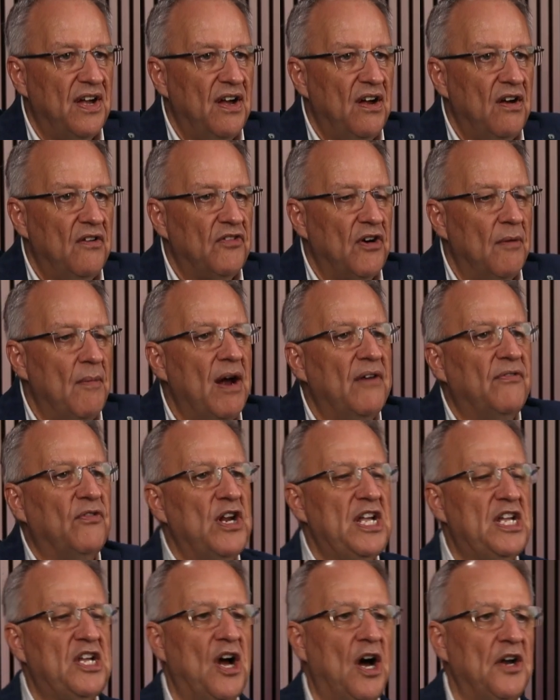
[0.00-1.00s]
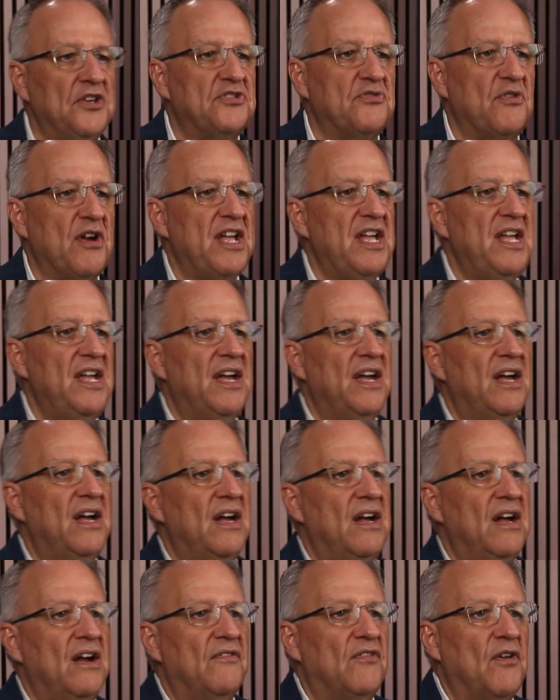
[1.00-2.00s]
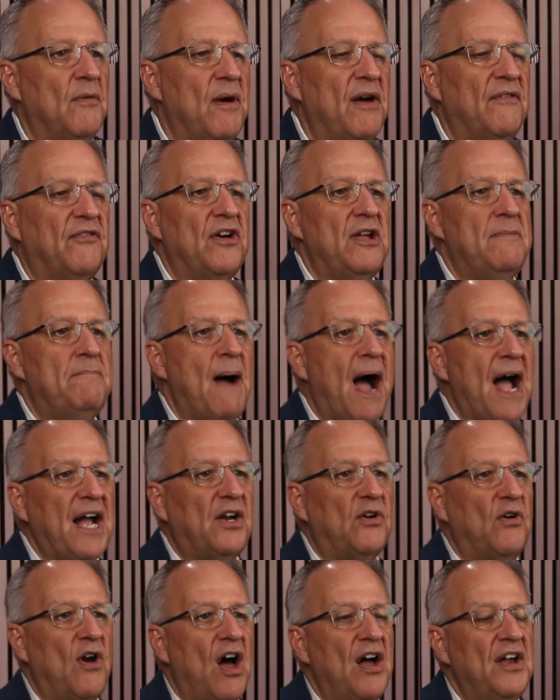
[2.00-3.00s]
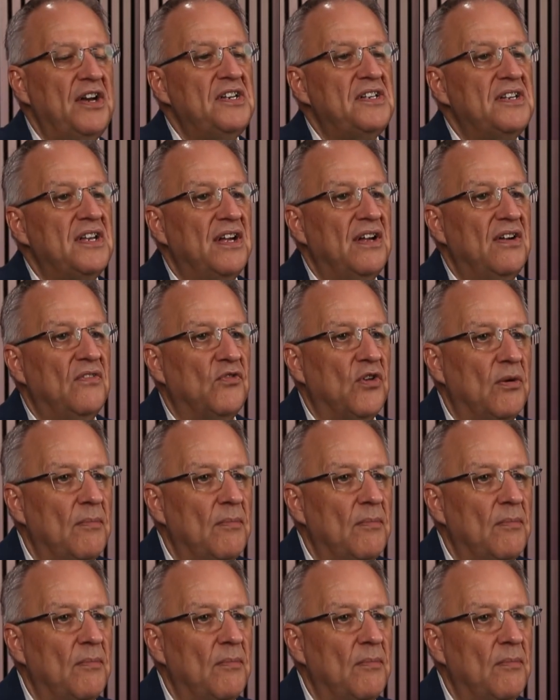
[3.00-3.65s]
from every country, from every background, from